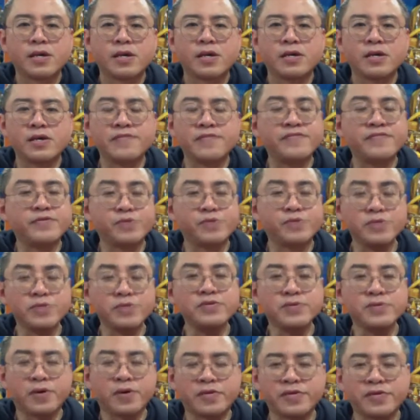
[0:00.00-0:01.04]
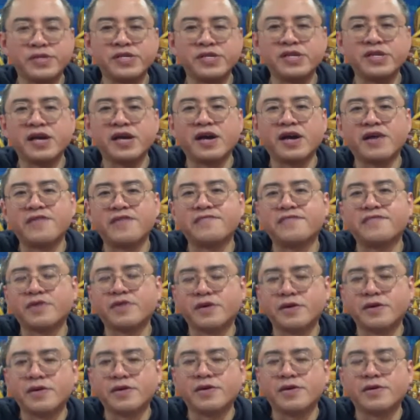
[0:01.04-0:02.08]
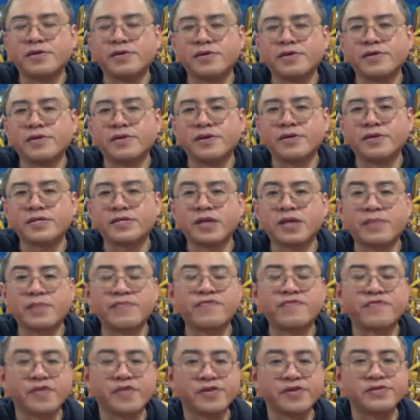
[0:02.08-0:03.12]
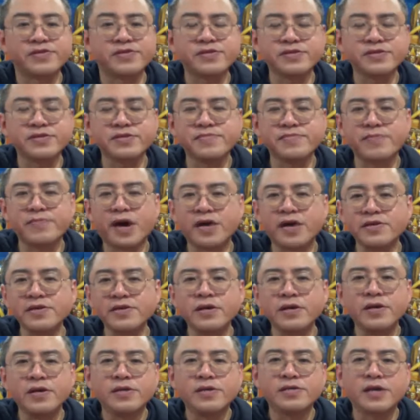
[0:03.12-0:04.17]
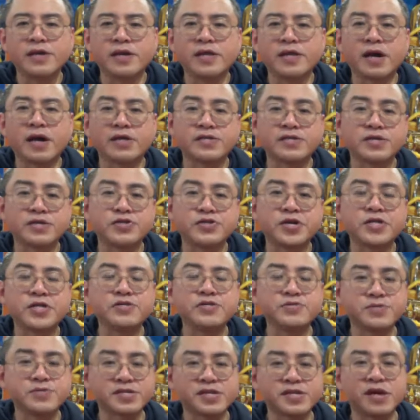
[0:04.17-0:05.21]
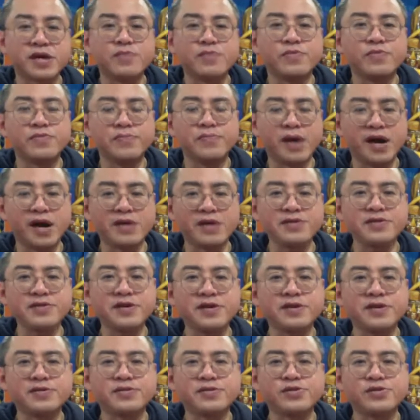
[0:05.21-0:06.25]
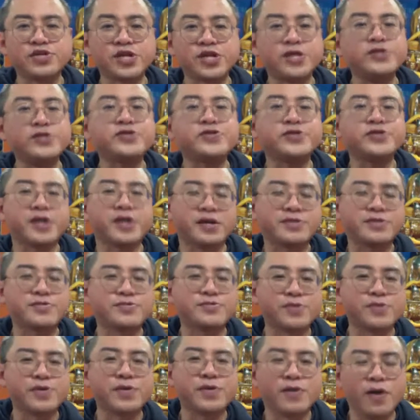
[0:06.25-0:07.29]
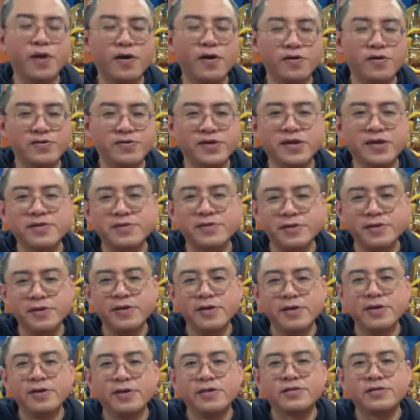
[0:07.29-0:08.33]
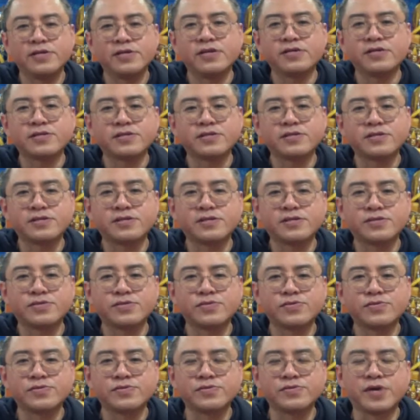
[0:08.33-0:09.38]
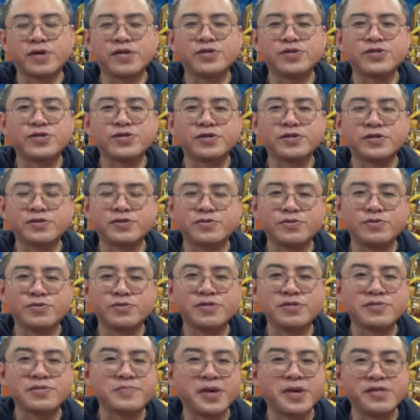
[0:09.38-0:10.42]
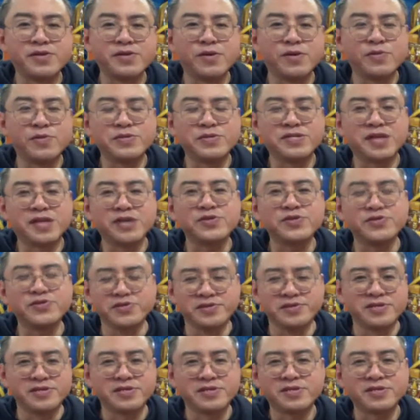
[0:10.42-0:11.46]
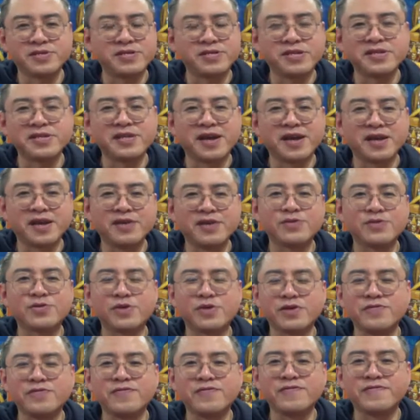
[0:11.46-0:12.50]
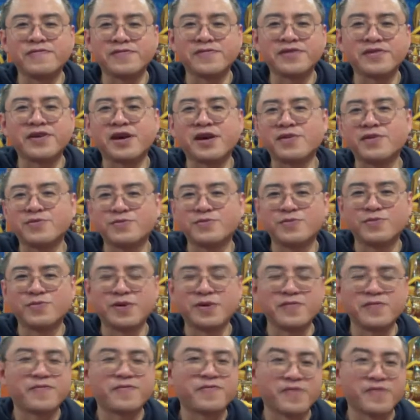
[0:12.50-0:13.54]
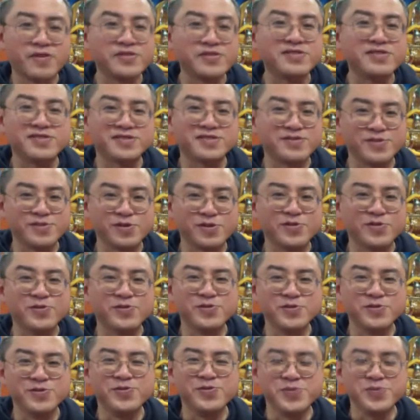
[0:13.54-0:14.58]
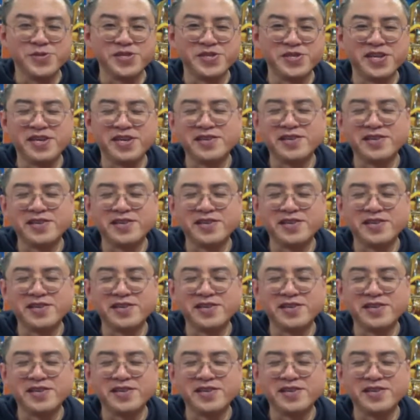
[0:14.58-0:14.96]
if you don't already have some phrases in mind, then I suggest you start with mine and change it as you go along. Yeah, this to ensure that you don't spend the whole session just sitting there trying to figure out what phrases you're going to use. Yeah.